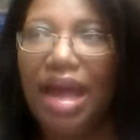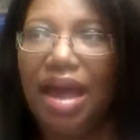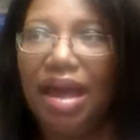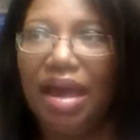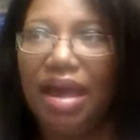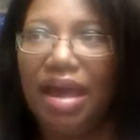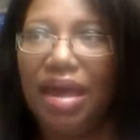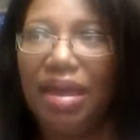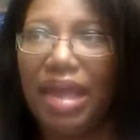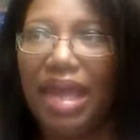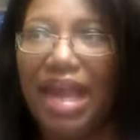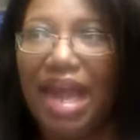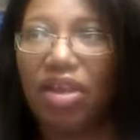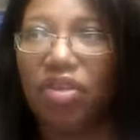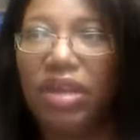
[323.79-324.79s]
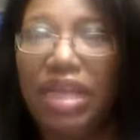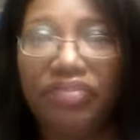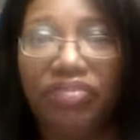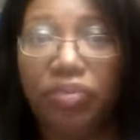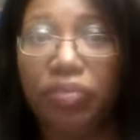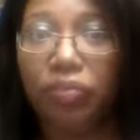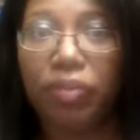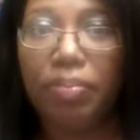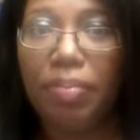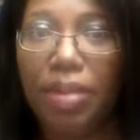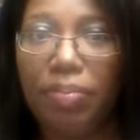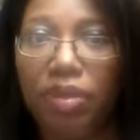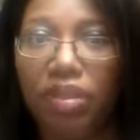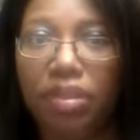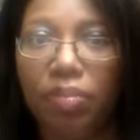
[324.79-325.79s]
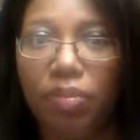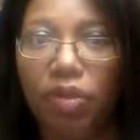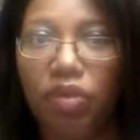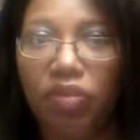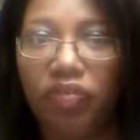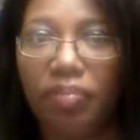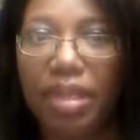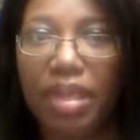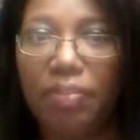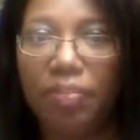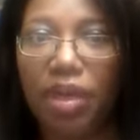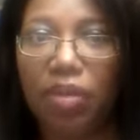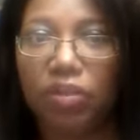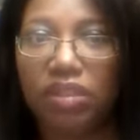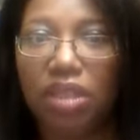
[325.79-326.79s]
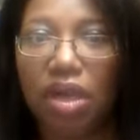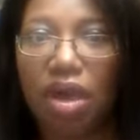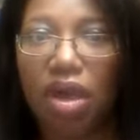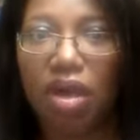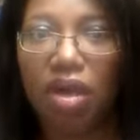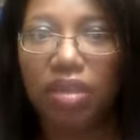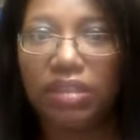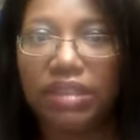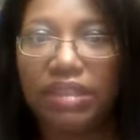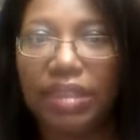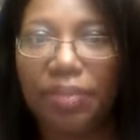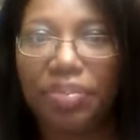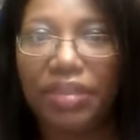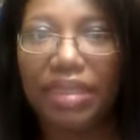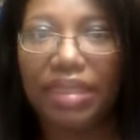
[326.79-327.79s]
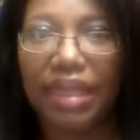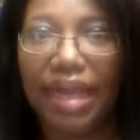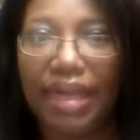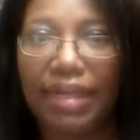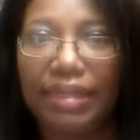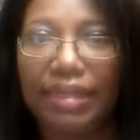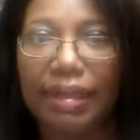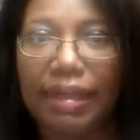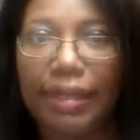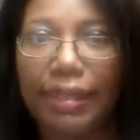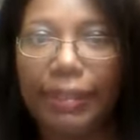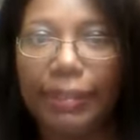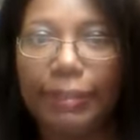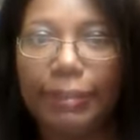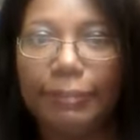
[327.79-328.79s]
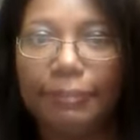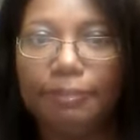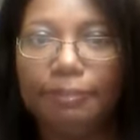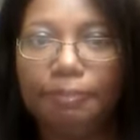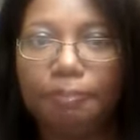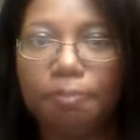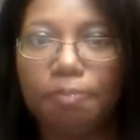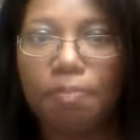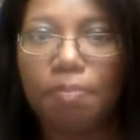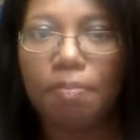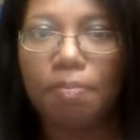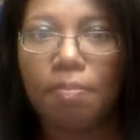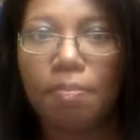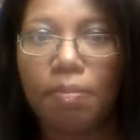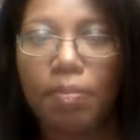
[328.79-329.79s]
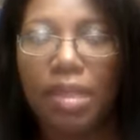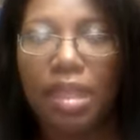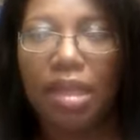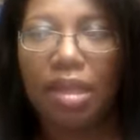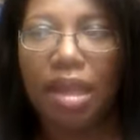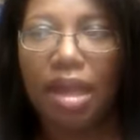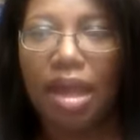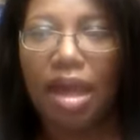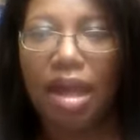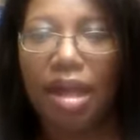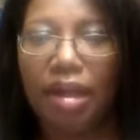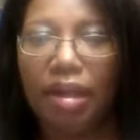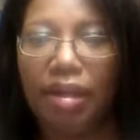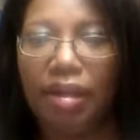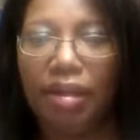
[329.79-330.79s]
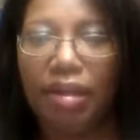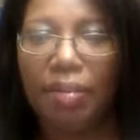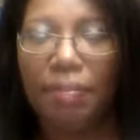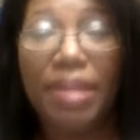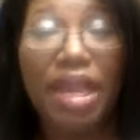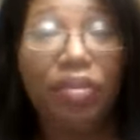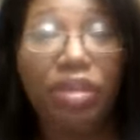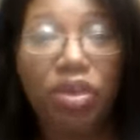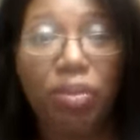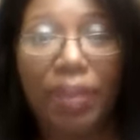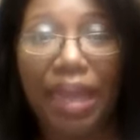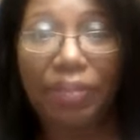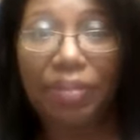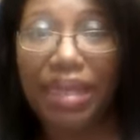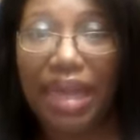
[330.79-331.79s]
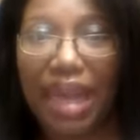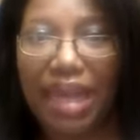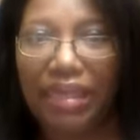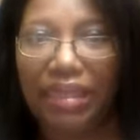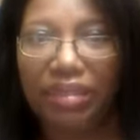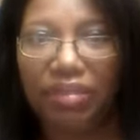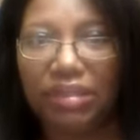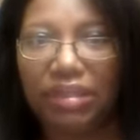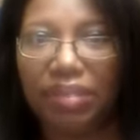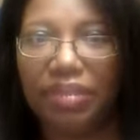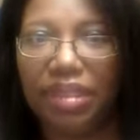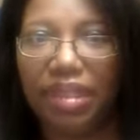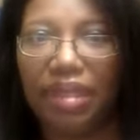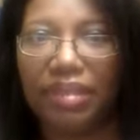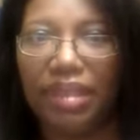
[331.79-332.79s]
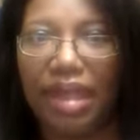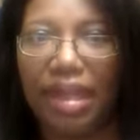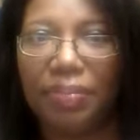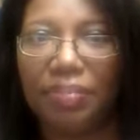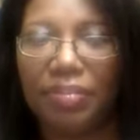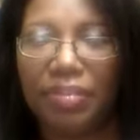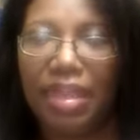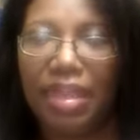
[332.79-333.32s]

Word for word: Uh, and I don't even remember the movement, but it was called something like um, uh, Marry Your Baby Daddy or something like that.